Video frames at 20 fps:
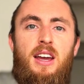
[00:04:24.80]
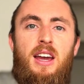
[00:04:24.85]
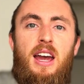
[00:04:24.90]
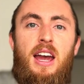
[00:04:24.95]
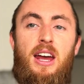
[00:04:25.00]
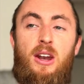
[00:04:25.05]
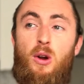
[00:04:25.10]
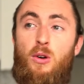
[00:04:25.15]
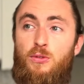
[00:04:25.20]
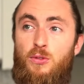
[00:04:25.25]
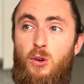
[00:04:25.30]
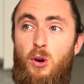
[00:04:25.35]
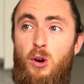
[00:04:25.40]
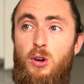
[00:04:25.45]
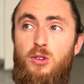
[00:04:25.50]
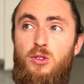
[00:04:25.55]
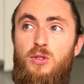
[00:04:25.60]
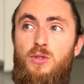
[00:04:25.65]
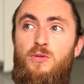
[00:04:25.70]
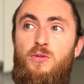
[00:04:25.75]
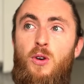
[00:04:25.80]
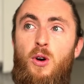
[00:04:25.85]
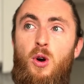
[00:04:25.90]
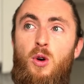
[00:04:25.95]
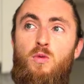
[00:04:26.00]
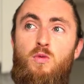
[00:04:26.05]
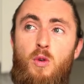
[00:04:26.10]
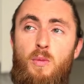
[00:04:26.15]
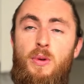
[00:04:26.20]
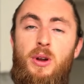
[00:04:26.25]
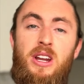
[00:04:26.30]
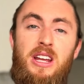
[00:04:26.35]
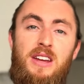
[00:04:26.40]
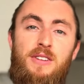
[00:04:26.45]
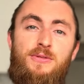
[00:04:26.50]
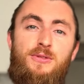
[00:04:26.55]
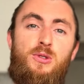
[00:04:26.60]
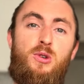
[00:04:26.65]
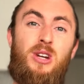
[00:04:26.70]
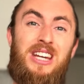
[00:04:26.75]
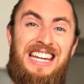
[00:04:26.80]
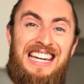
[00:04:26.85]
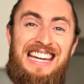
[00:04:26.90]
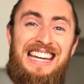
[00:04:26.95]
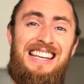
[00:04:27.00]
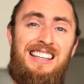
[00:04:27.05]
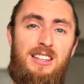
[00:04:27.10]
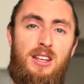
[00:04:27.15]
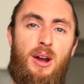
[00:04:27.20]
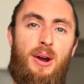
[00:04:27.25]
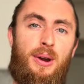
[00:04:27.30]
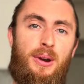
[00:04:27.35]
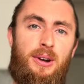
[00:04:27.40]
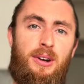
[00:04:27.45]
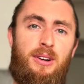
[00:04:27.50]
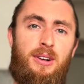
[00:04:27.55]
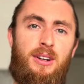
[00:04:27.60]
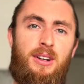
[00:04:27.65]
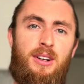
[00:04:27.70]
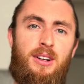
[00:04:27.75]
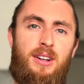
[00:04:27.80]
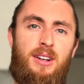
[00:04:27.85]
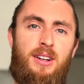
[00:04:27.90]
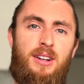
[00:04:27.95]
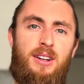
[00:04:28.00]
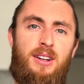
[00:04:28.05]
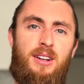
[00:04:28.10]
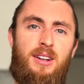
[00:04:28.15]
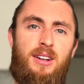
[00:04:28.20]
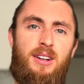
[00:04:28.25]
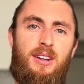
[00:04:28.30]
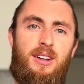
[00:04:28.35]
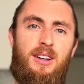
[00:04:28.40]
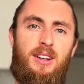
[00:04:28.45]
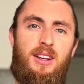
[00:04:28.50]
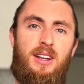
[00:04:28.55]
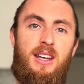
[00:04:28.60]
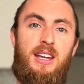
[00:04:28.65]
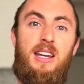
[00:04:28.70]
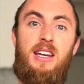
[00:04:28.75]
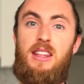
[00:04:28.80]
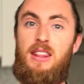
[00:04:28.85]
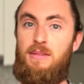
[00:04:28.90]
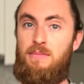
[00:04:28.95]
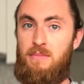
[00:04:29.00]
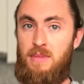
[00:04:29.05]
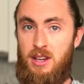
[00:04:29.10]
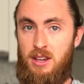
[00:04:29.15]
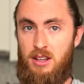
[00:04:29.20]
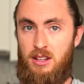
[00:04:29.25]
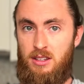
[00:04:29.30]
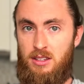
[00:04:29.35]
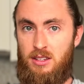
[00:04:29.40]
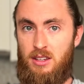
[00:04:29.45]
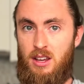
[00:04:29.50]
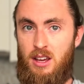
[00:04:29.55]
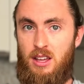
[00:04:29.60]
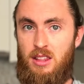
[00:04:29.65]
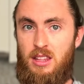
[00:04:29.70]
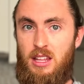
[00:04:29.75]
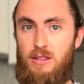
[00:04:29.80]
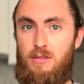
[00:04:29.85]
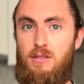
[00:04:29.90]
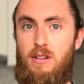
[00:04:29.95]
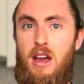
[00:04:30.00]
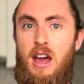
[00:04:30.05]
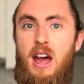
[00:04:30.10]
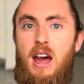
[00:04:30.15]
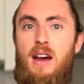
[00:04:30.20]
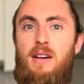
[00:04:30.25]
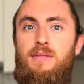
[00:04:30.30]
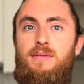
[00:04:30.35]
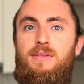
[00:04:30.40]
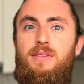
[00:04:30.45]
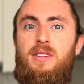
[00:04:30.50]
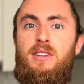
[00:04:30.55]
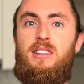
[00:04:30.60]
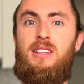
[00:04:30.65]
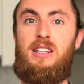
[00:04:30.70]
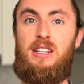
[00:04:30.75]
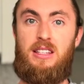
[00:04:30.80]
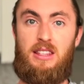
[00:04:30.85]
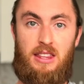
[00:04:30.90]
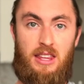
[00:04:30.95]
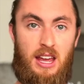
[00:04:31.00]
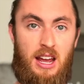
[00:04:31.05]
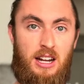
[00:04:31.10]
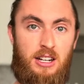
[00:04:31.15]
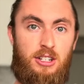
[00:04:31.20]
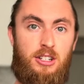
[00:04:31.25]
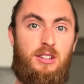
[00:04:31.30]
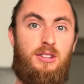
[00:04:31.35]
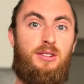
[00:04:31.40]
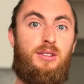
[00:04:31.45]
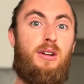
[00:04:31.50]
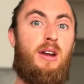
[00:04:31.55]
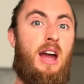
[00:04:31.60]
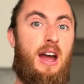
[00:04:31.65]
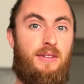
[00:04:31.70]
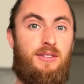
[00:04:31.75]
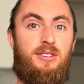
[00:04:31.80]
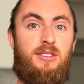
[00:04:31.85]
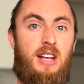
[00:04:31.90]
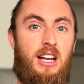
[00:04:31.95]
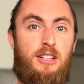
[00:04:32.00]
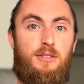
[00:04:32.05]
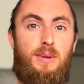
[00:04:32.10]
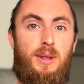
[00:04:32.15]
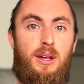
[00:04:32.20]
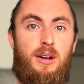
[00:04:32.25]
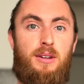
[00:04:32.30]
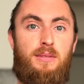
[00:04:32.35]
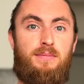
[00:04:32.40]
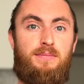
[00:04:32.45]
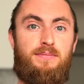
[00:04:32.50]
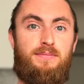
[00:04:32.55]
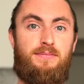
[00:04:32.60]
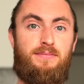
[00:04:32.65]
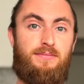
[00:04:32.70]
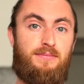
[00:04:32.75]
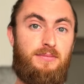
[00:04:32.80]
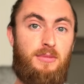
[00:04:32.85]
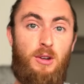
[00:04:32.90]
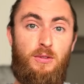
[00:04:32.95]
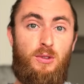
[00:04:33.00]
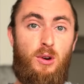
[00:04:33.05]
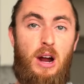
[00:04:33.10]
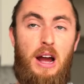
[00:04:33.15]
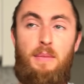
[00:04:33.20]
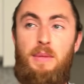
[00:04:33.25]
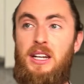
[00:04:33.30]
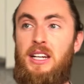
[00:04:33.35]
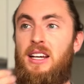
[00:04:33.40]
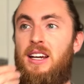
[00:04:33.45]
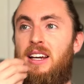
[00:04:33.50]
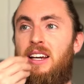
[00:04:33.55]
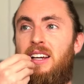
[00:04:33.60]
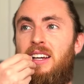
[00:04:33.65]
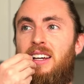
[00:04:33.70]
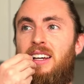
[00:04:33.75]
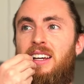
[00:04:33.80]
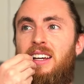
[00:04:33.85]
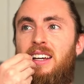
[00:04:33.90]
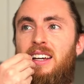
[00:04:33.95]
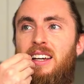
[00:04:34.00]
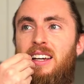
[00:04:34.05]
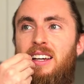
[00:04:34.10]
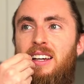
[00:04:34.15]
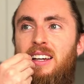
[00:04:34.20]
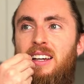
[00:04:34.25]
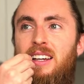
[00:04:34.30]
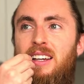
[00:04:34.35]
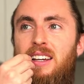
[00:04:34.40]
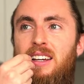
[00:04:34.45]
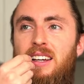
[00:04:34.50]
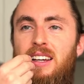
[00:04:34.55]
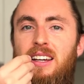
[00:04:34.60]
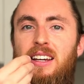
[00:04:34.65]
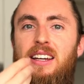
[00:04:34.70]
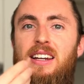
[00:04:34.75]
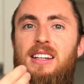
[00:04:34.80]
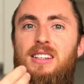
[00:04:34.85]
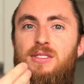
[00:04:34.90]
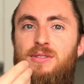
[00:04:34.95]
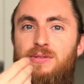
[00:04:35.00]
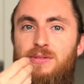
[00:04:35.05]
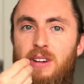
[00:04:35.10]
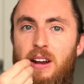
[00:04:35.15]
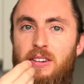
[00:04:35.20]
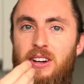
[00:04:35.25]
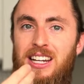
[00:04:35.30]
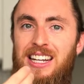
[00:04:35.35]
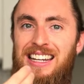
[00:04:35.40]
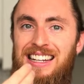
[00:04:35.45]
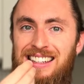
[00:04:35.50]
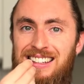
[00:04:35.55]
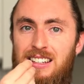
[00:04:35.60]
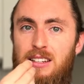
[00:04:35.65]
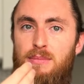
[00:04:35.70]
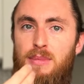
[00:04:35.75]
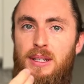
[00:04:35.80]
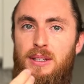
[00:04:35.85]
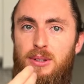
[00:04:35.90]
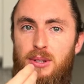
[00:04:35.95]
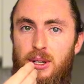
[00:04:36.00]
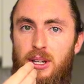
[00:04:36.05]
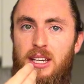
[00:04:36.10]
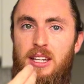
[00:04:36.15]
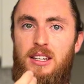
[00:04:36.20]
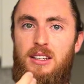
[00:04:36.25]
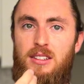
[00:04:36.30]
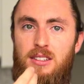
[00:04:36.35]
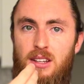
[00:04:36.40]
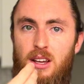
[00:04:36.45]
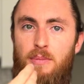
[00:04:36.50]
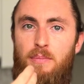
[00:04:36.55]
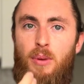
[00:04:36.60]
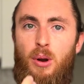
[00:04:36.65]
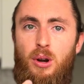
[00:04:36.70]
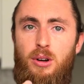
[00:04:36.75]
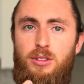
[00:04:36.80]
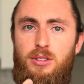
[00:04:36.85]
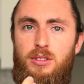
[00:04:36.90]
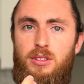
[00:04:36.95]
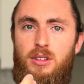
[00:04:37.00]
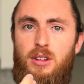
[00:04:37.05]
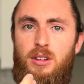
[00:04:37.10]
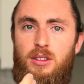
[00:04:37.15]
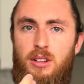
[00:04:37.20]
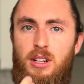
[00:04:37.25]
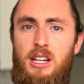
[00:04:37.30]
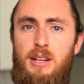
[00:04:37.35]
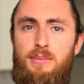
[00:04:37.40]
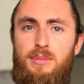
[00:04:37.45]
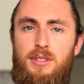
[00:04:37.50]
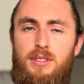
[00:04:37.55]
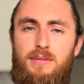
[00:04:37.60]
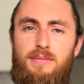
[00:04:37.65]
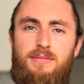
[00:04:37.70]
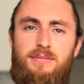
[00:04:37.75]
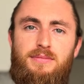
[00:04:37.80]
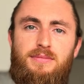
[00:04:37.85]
And of course, for a woman, if you kiss her, it means that you have the intention to have sex with her. Of course, I mean, it is very intimate to kiss a person on the lips.